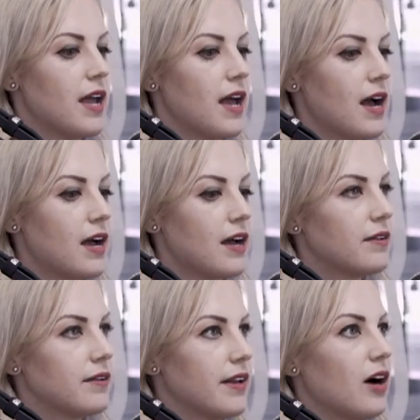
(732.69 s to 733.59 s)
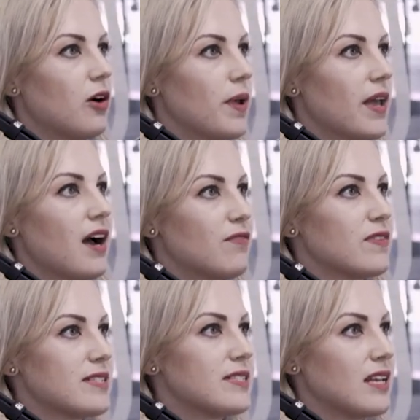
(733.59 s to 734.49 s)
Now we have
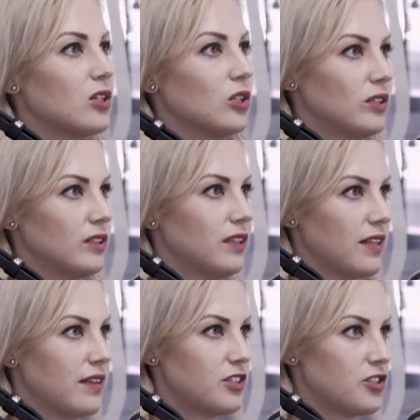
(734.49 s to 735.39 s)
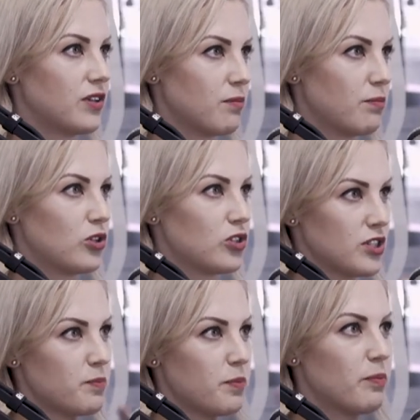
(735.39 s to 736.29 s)
a single that you can
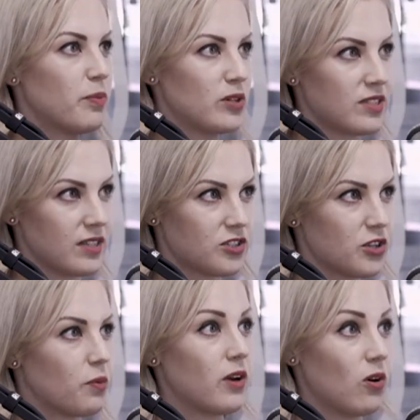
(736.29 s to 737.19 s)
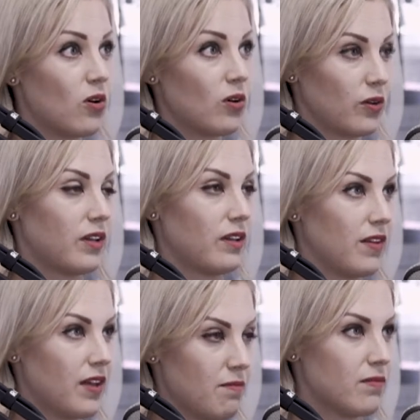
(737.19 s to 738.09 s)
purchase per person. So we are,
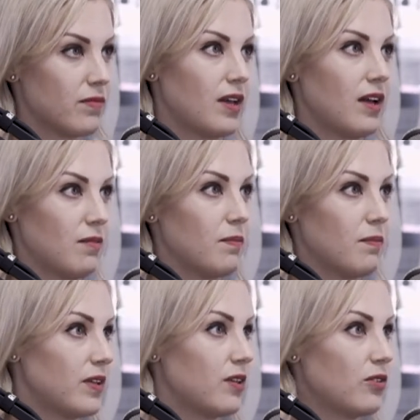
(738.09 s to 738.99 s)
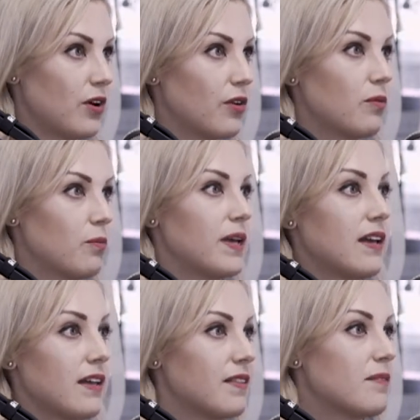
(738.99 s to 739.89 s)

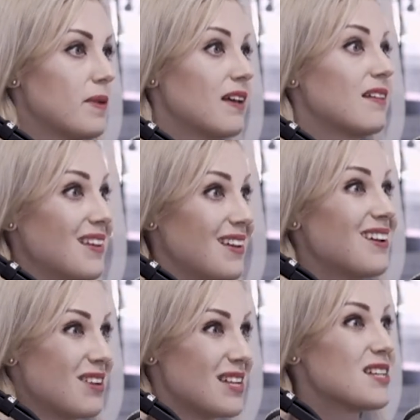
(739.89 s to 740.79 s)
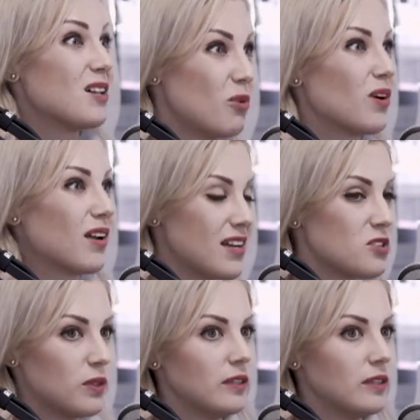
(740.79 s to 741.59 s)
big in the retail market as well.